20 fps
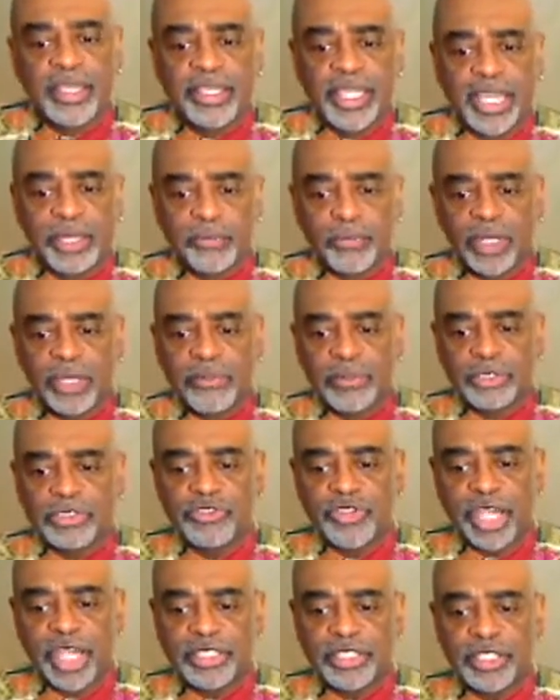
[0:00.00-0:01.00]
Yet we will
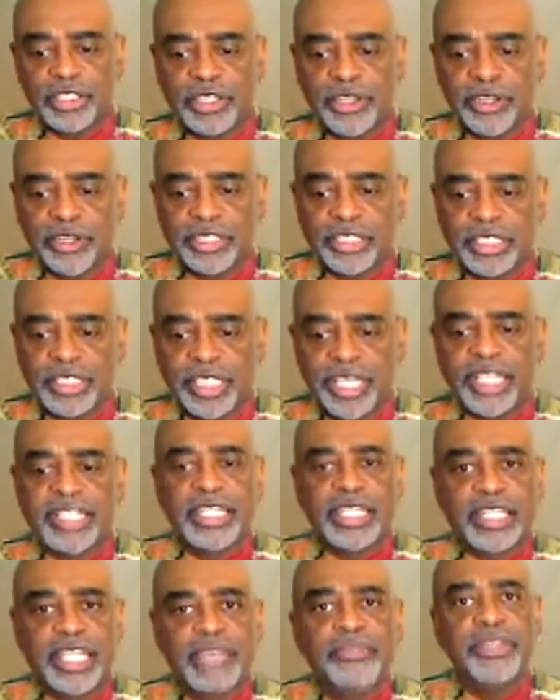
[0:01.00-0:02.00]
try to learn today
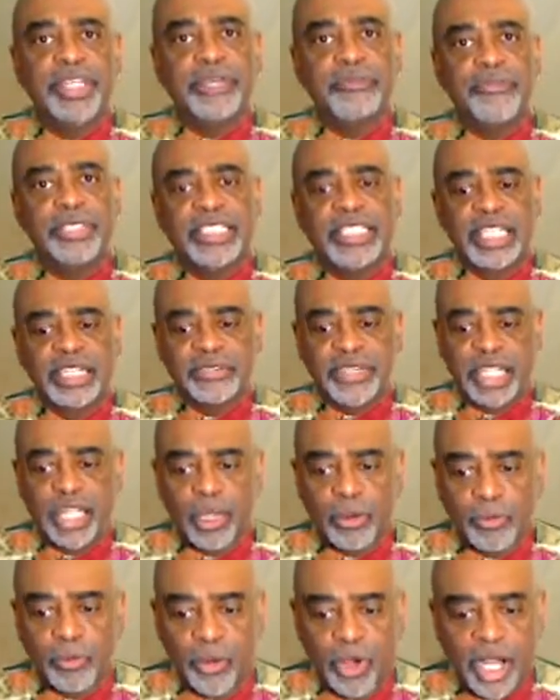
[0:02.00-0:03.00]
that giving and receiving
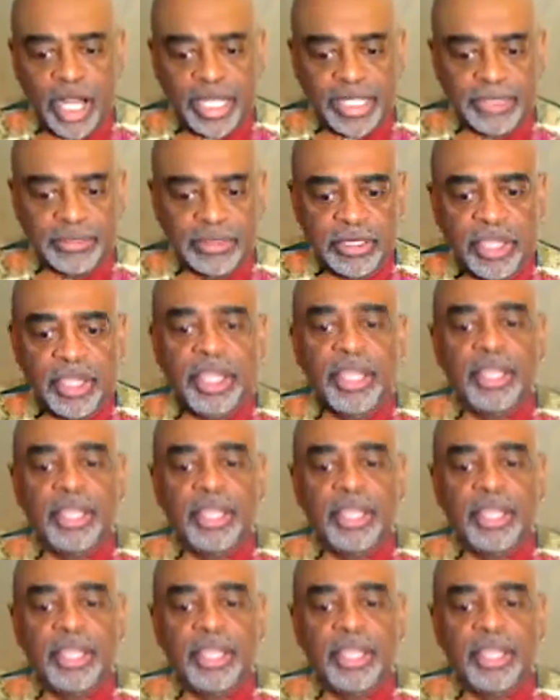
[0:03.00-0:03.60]
are one